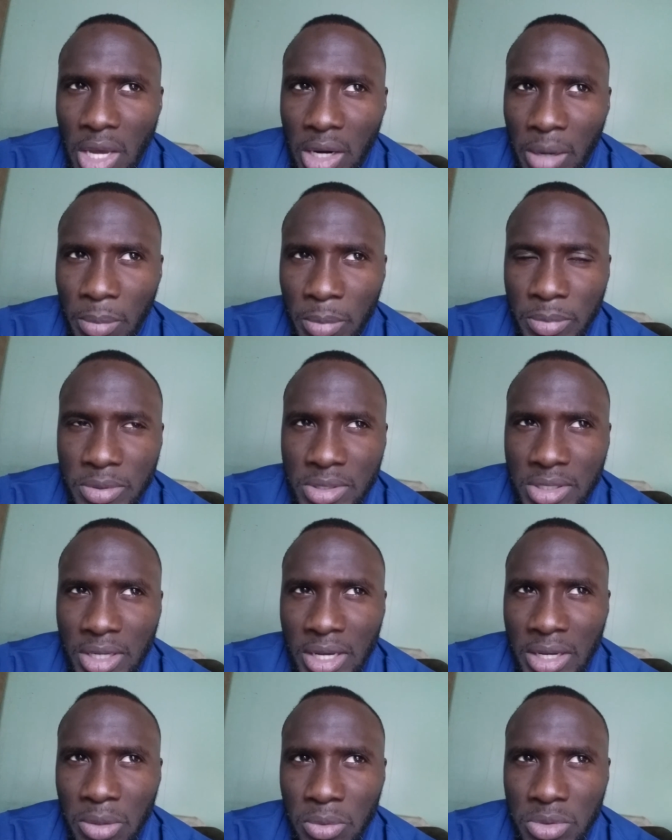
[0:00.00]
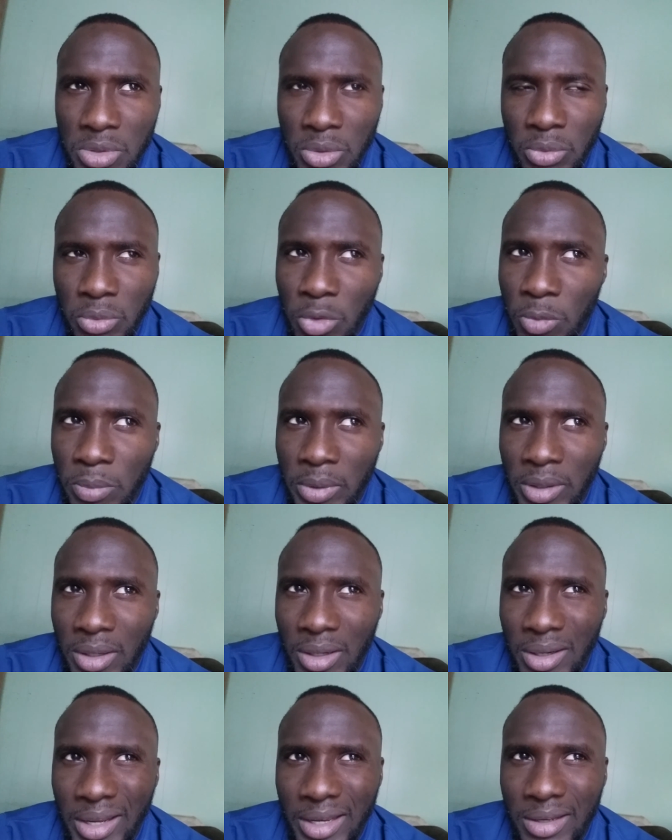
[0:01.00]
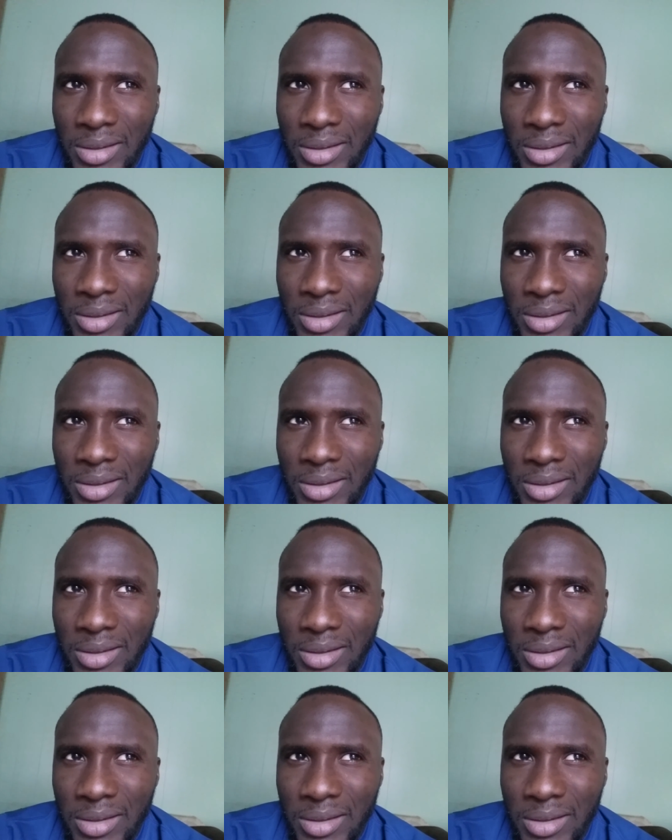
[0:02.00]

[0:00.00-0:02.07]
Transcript: remember seeing it was a group of